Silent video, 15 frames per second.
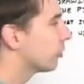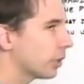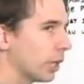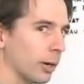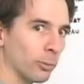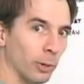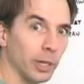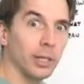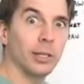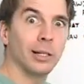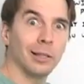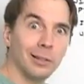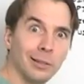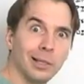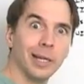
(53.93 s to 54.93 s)
kind of running a
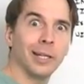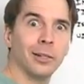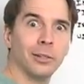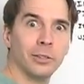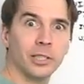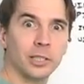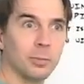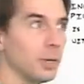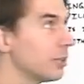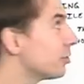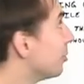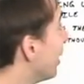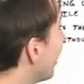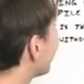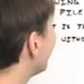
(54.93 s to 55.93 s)
little late on this month's
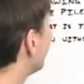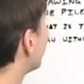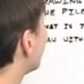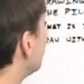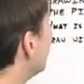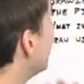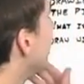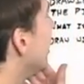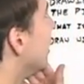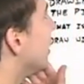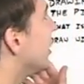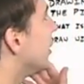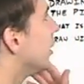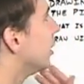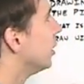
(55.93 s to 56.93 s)
MathCounts Mini, and
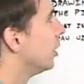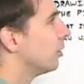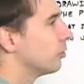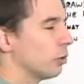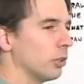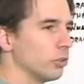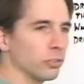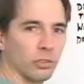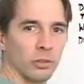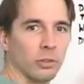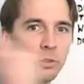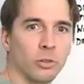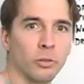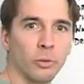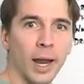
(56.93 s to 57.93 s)
so I just
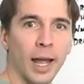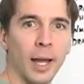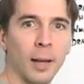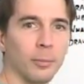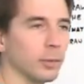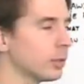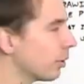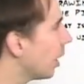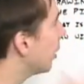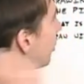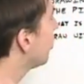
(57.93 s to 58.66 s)
grabbed the